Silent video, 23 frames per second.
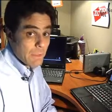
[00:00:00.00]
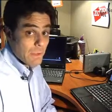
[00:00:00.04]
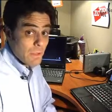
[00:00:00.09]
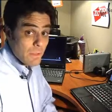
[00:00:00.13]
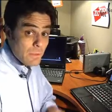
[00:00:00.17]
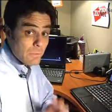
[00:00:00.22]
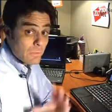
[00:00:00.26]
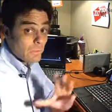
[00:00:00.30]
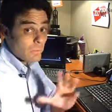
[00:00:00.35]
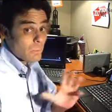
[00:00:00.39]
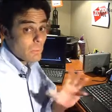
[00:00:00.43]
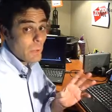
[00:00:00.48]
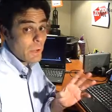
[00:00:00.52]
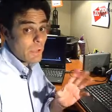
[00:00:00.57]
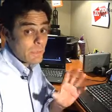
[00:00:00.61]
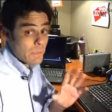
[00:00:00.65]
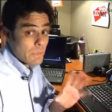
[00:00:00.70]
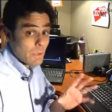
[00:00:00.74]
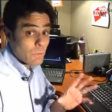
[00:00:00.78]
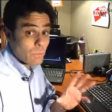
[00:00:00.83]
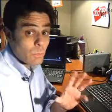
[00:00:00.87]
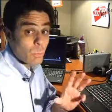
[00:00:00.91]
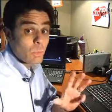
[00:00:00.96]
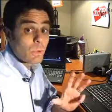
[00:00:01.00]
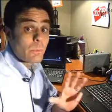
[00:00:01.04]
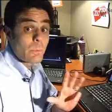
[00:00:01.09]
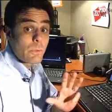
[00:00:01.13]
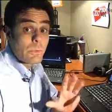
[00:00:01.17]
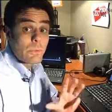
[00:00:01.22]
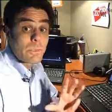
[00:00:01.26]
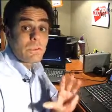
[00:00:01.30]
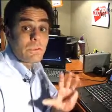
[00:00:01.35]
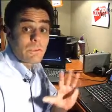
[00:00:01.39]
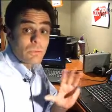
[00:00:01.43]
Now, this is the way things work
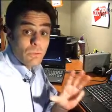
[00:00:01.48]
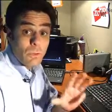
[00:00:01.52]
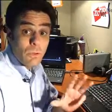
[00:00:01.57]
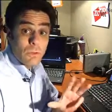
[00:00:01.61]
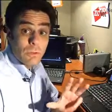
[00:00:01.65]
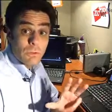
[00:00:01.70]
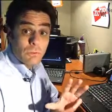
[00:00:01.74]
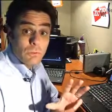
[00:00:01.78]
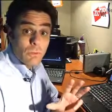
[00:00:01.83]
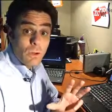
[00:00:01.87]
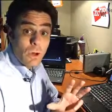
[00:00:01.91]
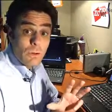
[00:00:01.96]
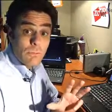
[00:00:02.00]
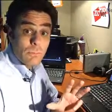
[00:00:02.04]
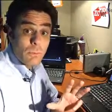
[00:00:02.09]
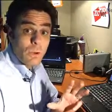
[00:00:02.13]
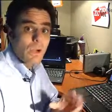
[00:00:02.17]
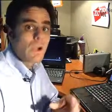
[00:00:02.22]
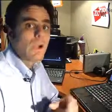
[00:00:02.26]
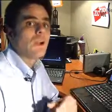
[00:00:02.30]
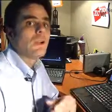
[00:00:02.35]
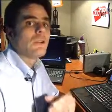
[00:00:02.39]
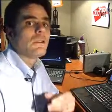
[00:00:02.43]
with installing software.